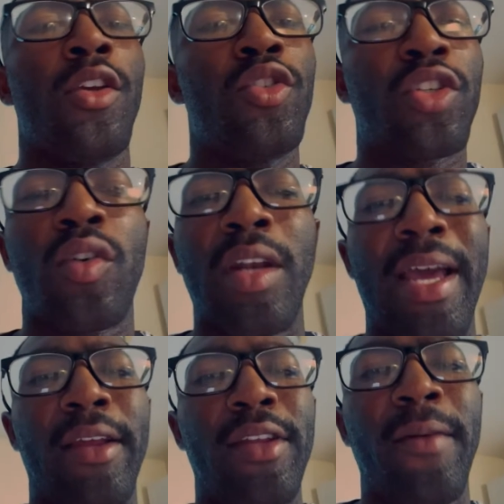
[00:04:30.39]
you just gonna
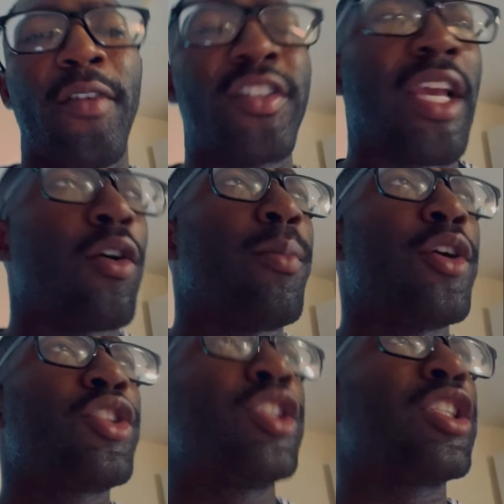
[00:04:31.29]
lie. Everybody was like, oh, bro,
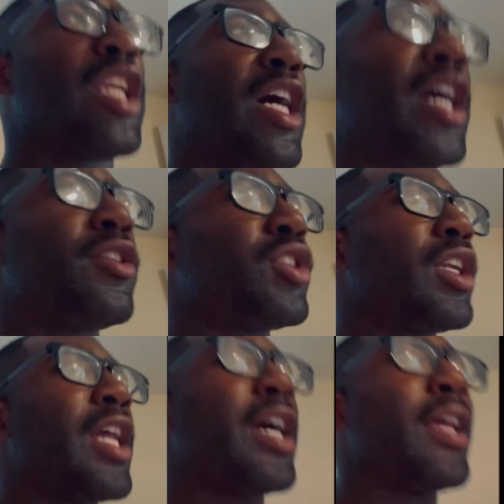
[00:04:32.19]
you should just lie. You should have
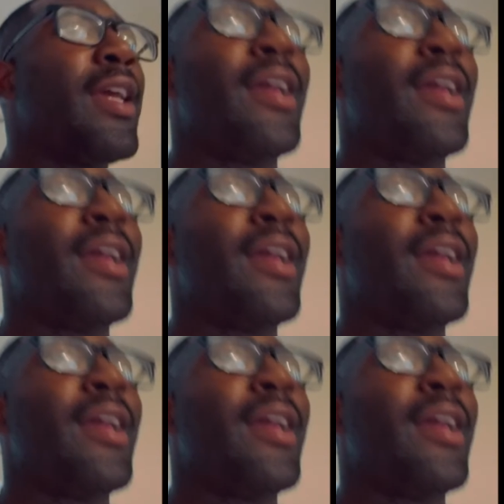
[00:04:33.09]
lied.